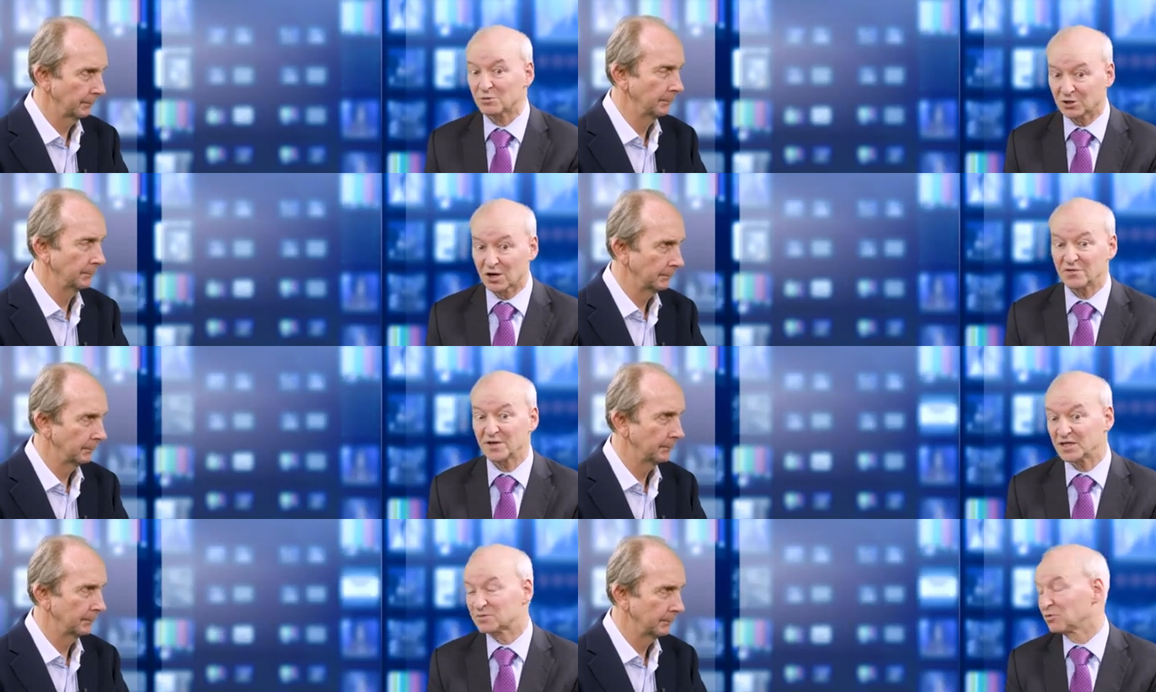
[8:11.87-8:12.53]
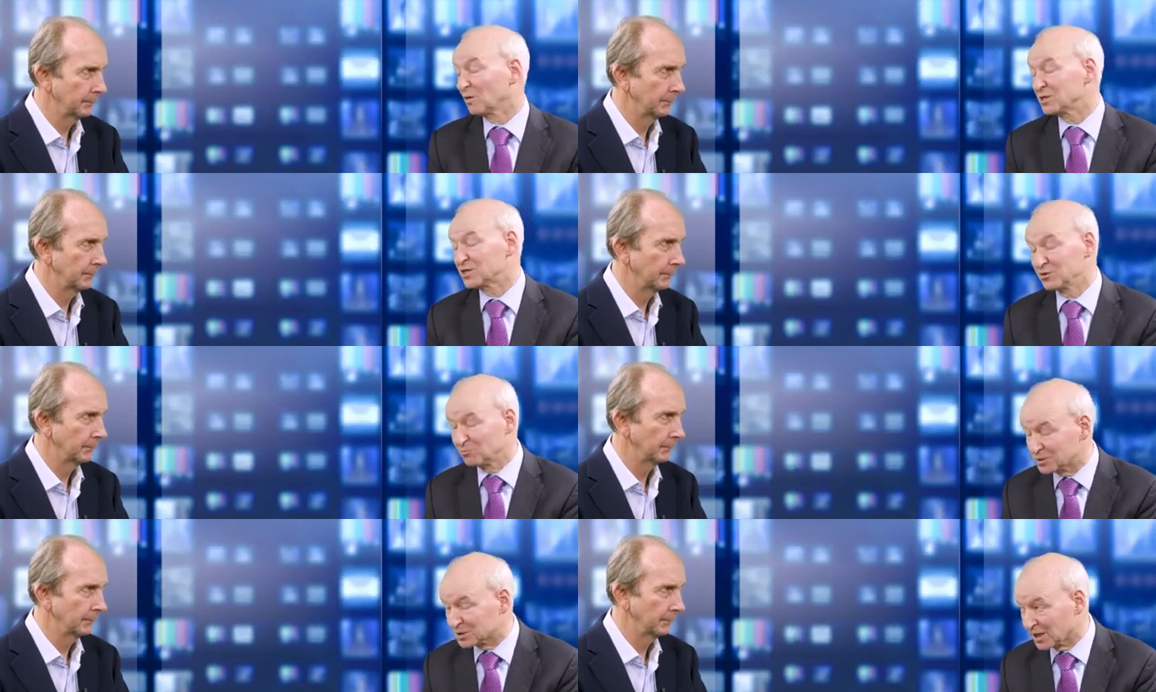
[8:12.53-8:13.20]
Speaker 1: up, which mm. I think is probably
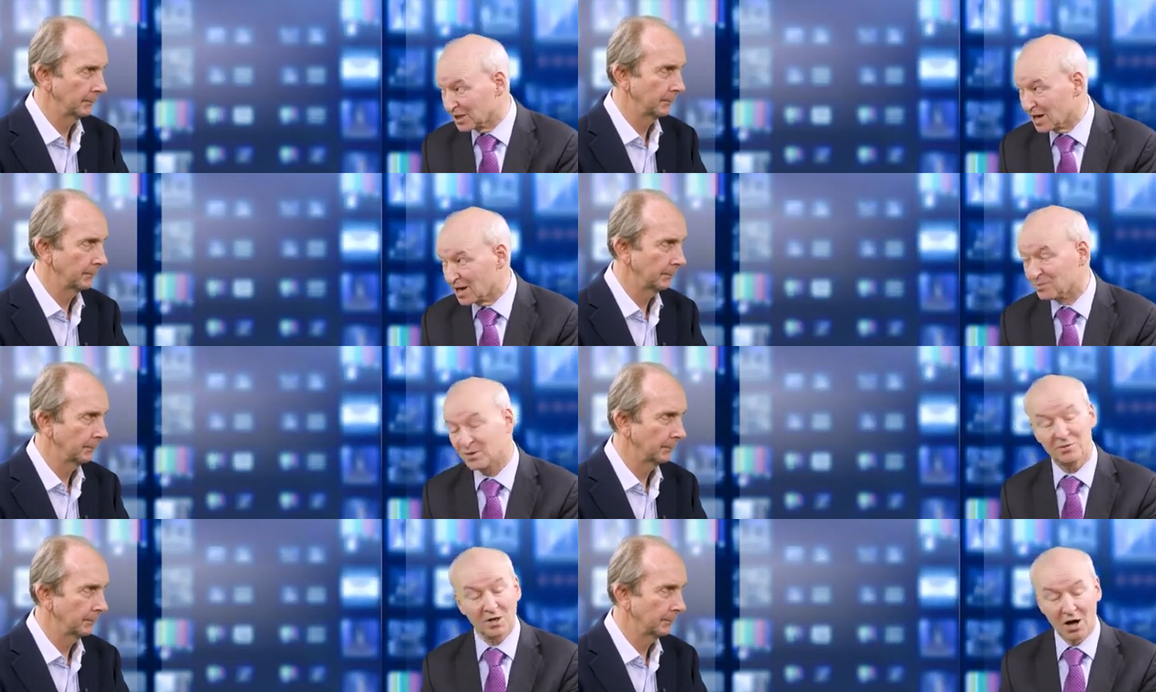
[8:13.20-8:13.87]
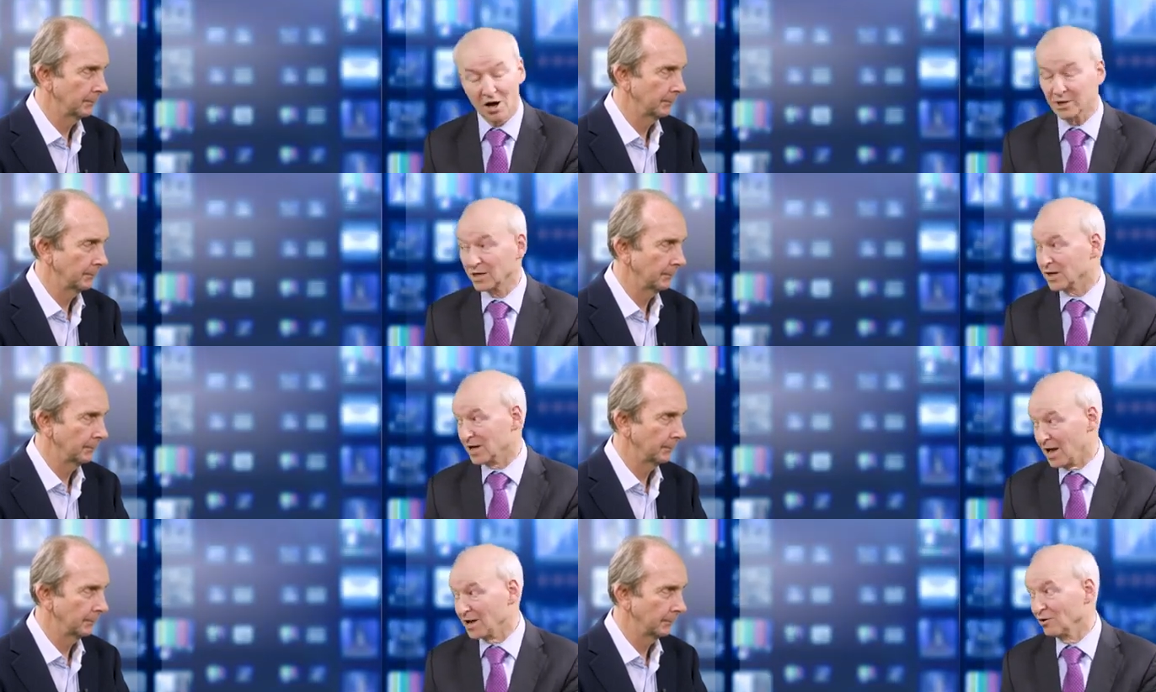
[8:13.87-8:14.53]
still what's going to happen.
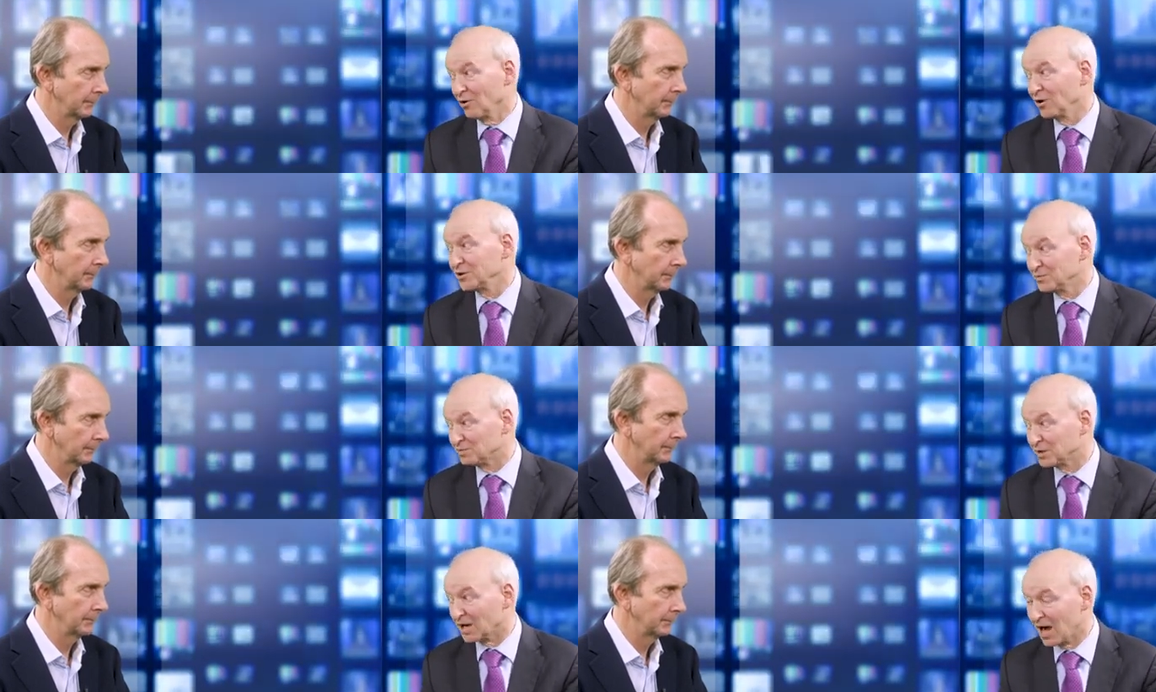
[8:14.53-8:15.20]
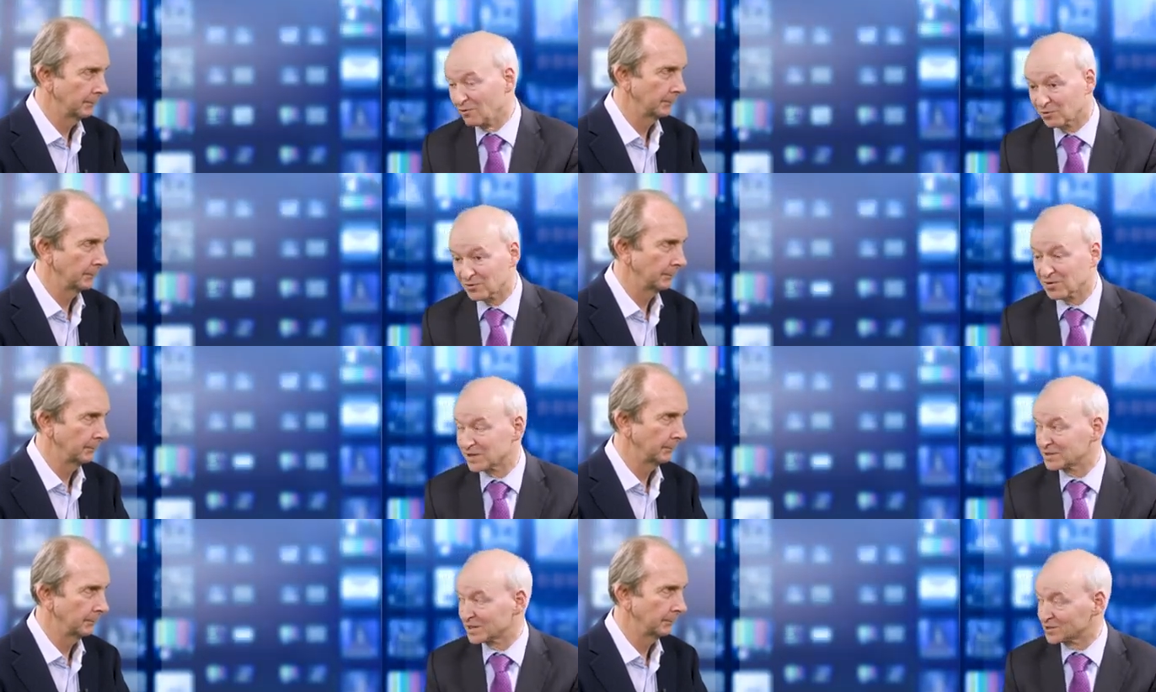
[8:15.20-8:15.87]
Okay, hang on, but mm. how, whether
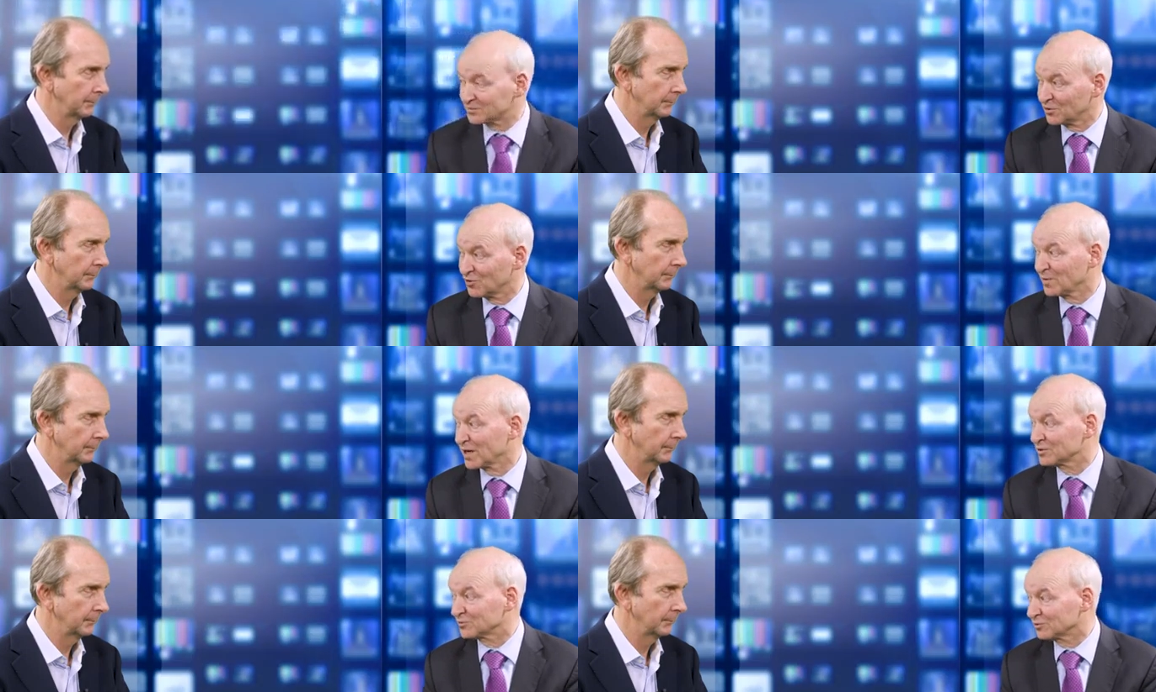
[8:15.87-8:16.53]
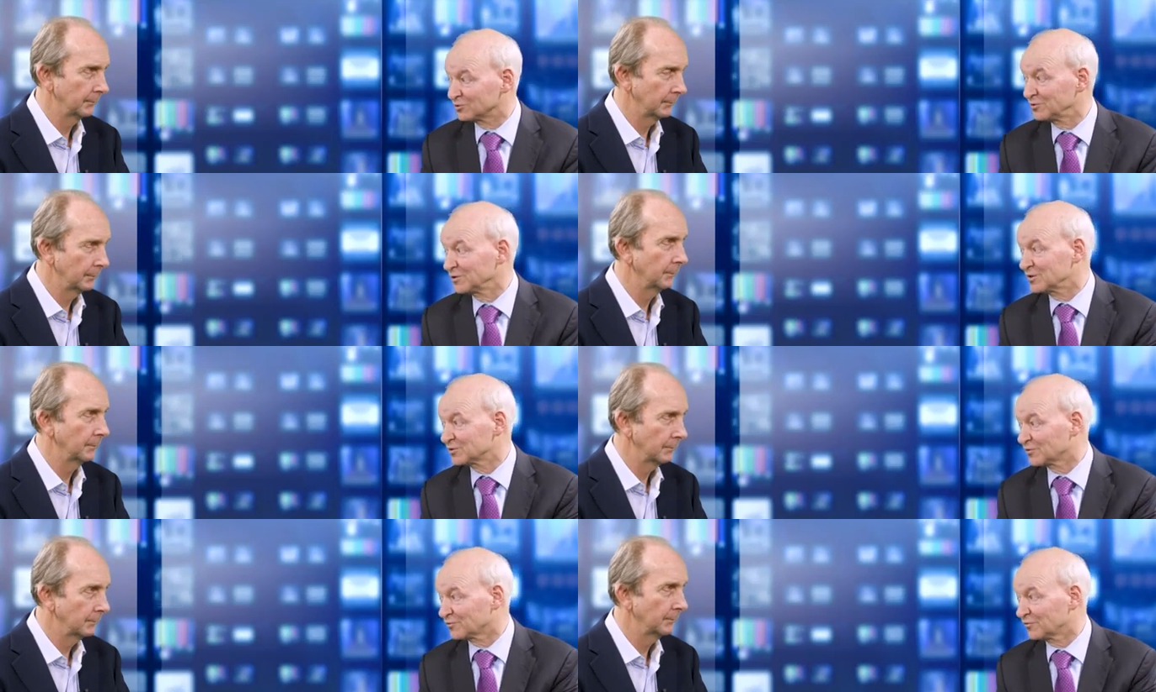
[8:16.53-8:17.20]
that takes 12 months or two
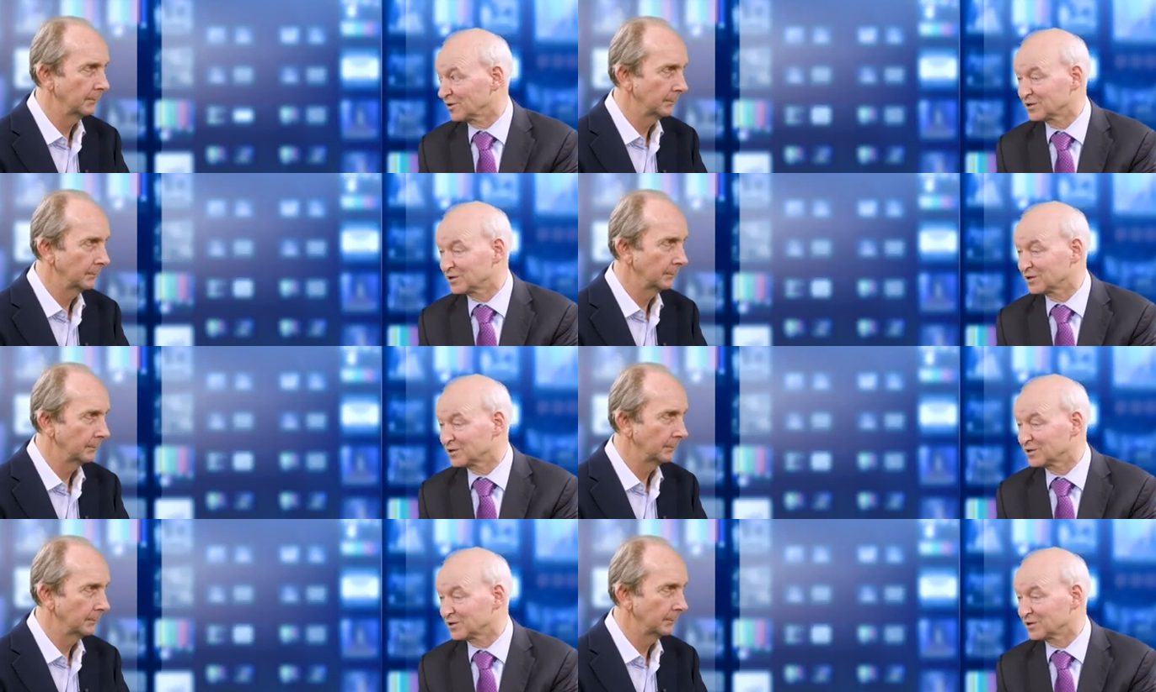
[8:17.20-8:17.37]
years or three